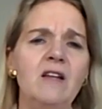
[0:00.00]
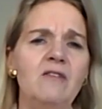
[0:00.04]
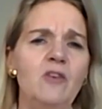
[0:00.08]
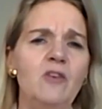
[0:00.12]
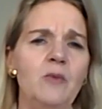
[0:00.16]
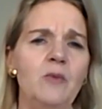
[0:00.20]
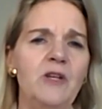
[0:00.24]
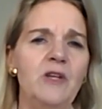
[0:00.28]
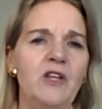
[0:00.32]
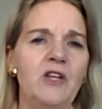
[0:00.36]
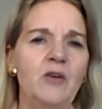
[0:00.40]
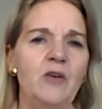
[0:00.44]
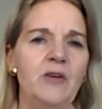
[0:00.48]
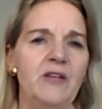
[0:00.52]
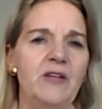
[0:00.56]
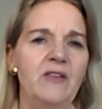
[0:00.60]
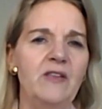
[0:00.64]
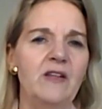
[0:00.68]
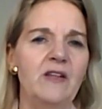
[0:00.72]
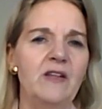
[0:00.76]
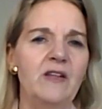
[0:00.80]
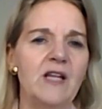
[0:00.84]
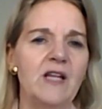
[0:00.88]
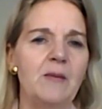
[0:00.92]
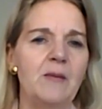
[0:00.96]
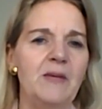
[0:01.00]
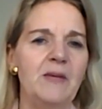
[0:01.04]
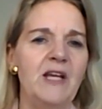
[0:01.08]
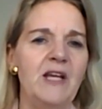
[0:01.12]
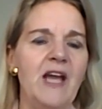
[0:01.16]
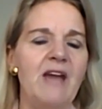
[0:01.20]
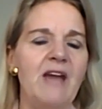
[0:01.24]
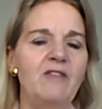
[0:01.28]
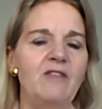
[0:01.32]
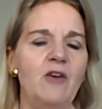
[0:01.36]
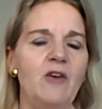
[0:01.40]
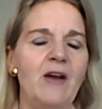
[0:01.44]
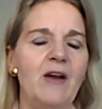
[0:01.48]
you been doing these? How many
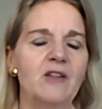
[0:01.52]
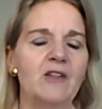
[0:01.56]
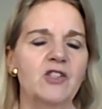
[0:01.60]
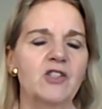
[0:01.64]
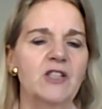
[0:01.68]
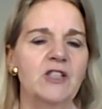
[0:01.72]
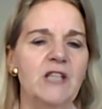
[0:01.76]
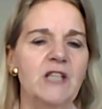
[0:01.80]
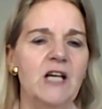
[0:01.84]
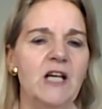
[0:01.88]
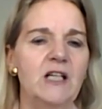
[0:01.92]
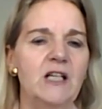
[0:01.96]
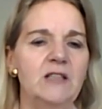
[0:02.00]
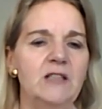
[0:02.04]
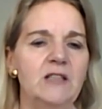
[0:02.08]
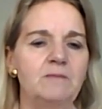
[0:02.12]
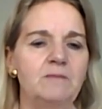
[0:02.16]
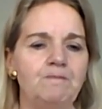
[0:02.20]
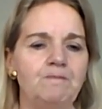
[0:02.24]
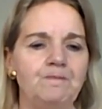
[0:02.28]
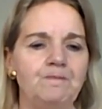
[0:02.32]
have you actually done?